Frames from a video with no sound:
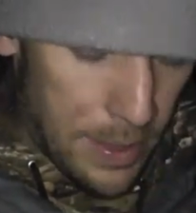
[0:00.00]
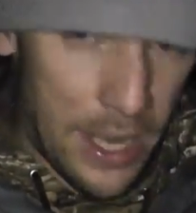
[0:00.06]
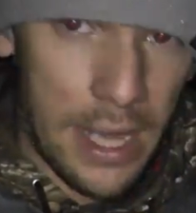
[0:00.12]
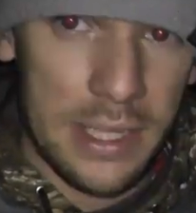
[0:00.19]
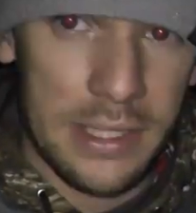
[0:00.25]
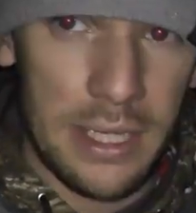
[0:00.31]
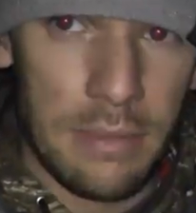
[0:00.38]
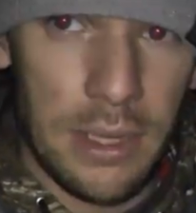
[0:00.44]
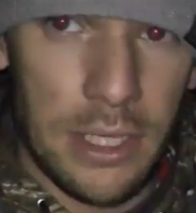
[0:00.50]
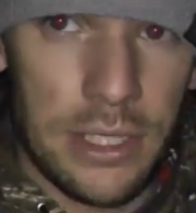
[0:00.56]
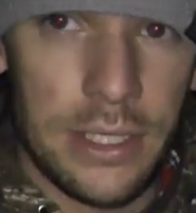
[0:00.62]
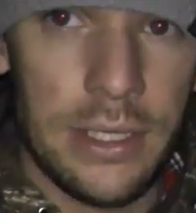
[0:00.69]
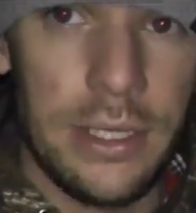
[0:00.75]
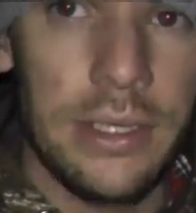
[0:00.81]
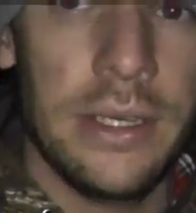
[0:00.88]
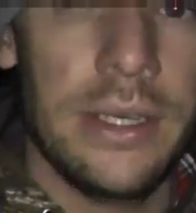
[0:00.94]
bag, as I
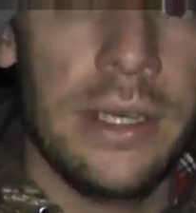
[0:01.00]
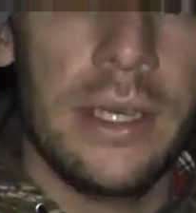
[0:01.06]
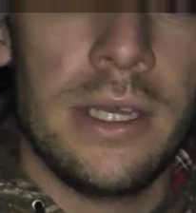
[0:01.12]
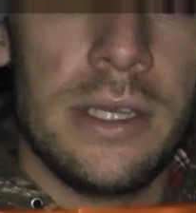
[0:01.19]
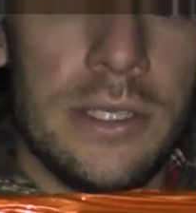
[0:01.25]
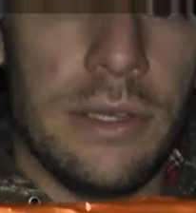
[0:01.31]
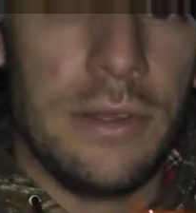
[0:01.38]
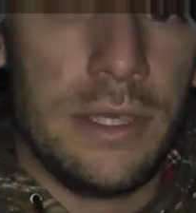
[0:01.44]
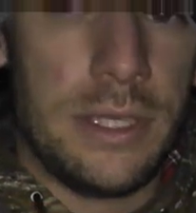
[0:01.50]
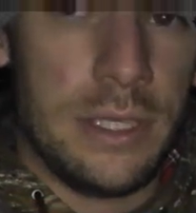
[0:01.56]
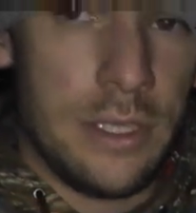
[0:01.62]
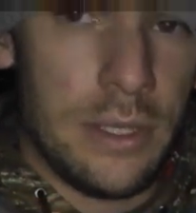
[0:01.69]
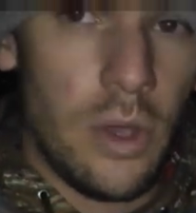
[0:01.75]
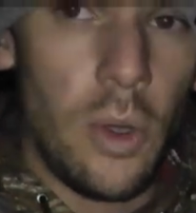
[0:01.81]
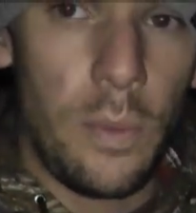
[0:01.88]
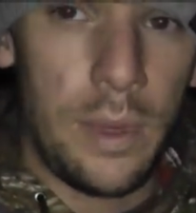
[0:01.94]
mentioned, so this
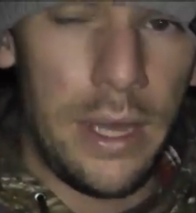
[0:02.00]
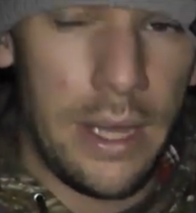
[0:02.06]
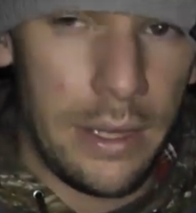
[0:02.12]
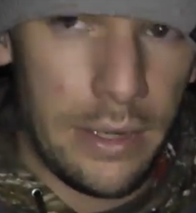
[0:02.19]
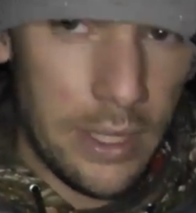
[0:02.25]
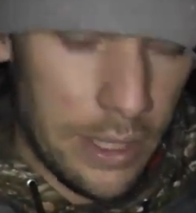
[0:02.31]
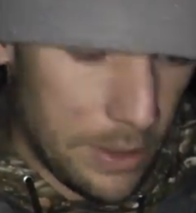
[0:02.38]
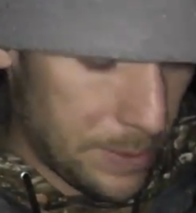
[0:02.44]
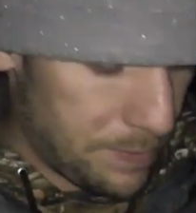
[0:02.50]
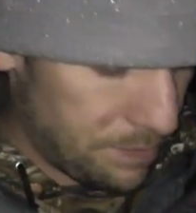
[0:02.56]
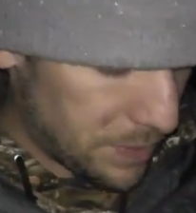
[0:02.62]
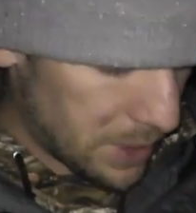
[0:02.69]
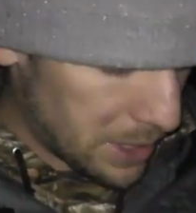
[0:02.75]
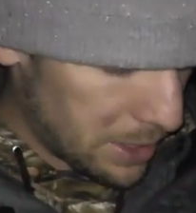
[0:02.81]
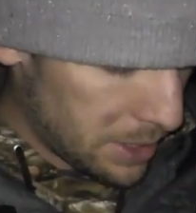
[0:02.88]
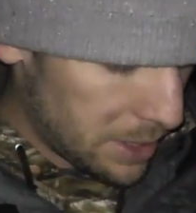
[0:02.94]
is open down here.
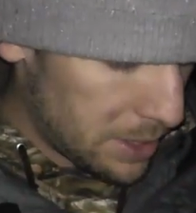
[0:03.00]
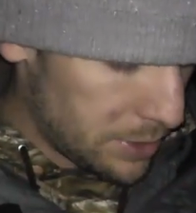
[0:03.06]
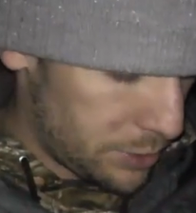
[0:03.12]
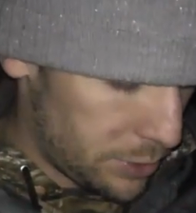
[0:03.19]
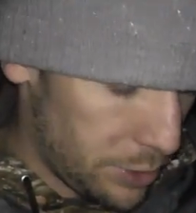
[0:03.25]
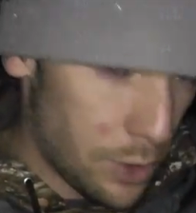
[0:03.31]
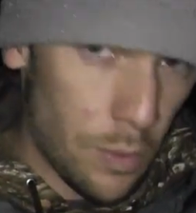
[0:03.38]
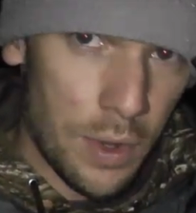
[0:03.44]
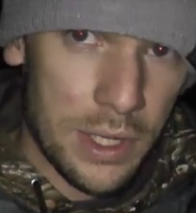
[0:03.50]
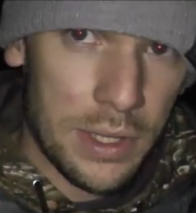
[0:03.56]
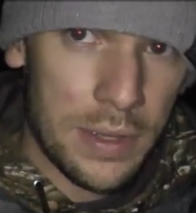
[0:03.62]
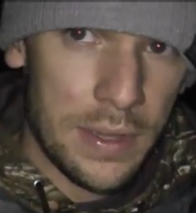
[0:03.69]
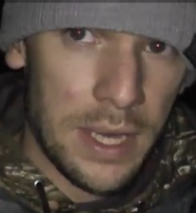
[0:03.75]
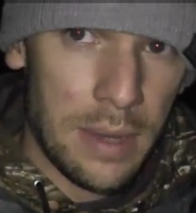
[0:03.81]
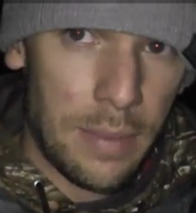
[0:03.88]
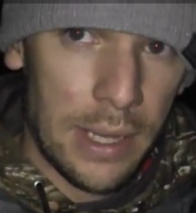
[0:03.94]
So you're gonna want to
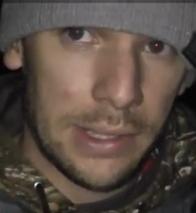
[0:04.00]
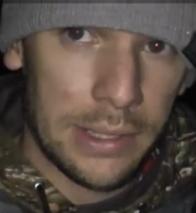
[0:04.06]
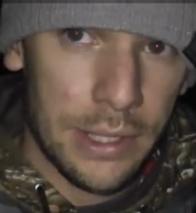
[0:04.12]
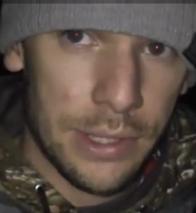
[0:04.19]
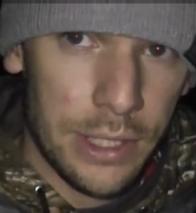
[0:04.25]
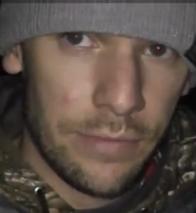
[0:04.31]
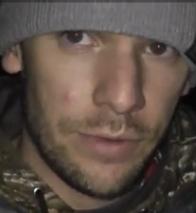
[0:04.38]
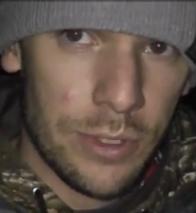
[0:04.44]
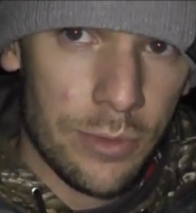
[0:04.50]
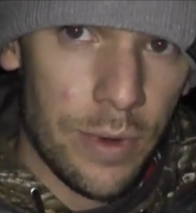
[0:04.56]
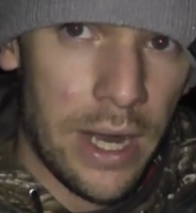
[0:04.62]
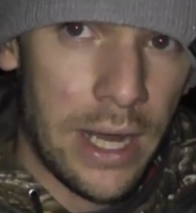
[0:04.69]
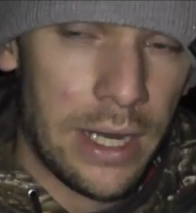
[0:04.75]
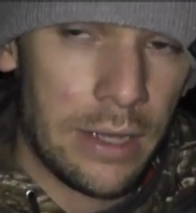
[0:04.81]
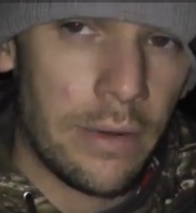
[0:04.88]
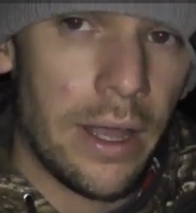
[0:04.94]
think about this. If it's
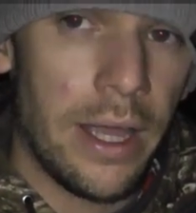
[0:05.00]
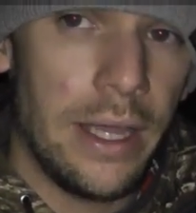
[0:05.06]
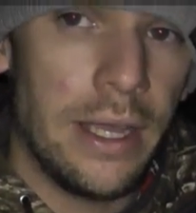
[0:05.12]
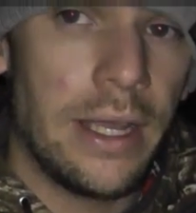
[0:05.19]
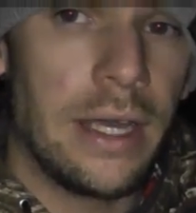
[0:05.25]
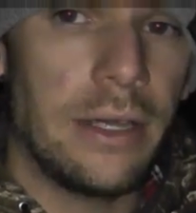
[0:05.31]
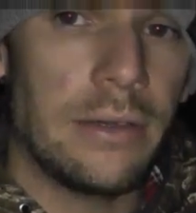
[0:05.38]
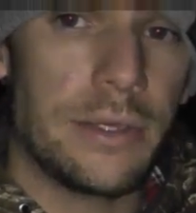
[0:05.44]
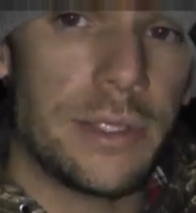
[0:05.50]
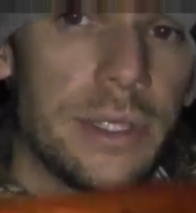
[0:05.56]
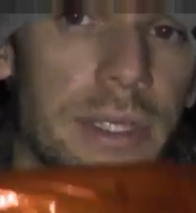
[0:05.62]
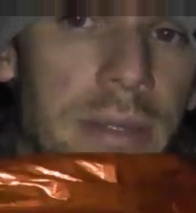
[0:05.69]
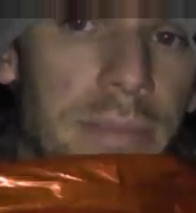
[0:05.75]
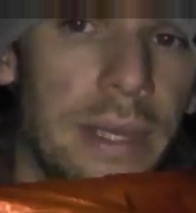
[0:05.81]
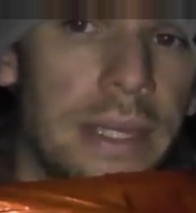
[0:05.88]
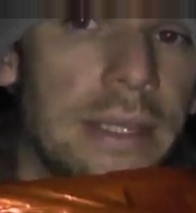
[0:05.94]
raining, right, and I go to
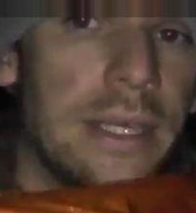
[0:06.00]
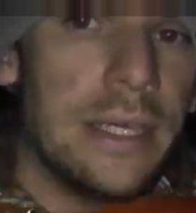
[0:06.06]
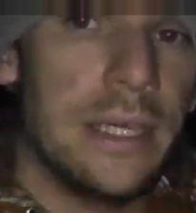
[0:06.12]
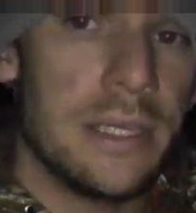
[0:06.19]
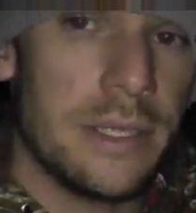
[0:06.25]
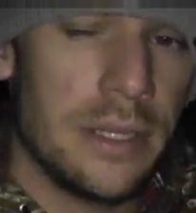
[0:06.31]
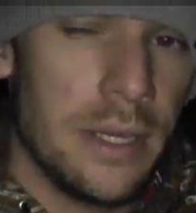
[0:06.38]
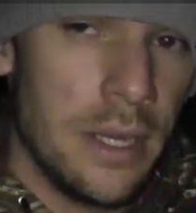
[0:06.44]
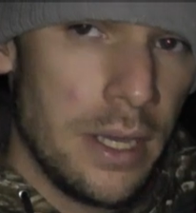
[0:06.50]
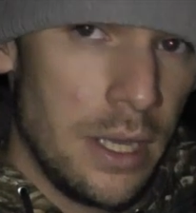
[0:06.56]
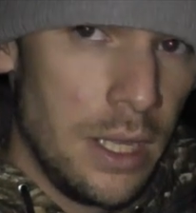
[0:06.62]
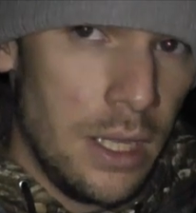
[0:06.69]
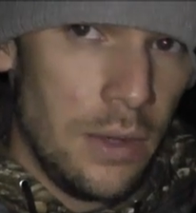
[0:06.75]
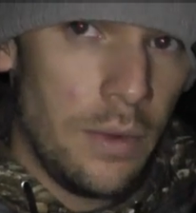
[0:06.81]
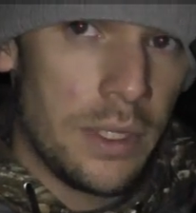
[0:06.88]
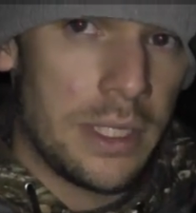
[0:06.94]
sleep like this,
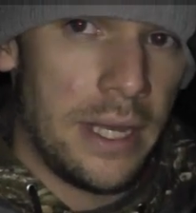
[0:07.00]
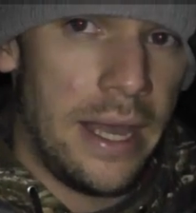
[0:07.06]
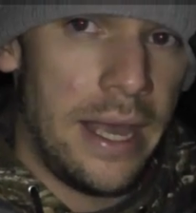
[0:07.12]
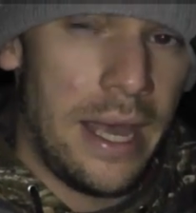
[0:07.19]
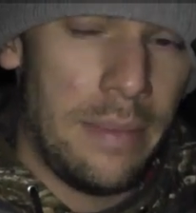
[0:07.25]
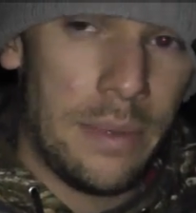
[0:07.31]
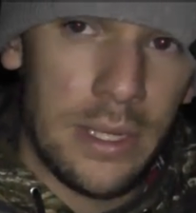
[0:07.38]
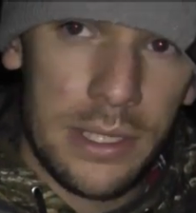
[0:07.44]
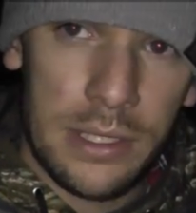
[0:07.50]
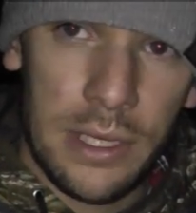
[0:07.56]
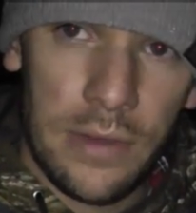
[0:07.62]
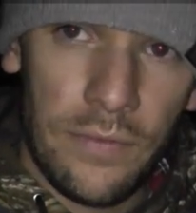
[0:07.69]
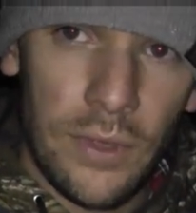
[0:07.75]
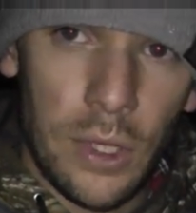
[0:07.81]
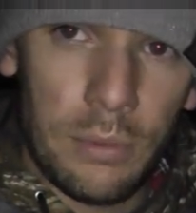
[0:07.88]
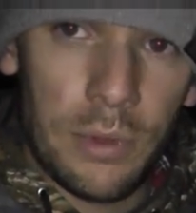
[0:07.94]
what's gonna happen? It's gonna
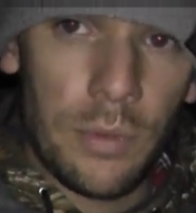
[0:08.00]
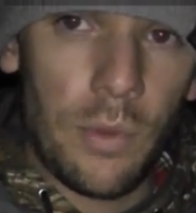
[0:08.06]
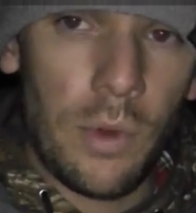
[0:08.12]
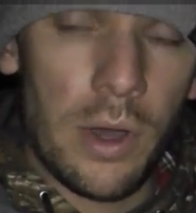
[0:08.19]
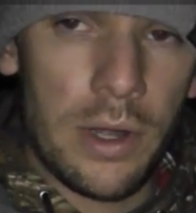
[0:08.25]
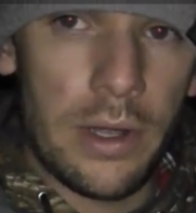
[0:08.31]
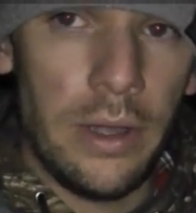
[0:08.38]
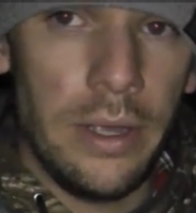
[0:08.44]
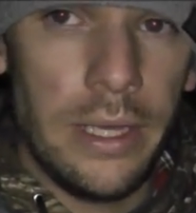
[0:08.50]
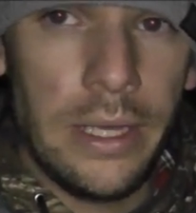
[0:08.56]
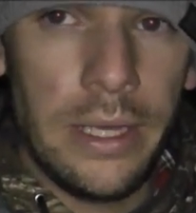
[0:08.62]
fill up with water.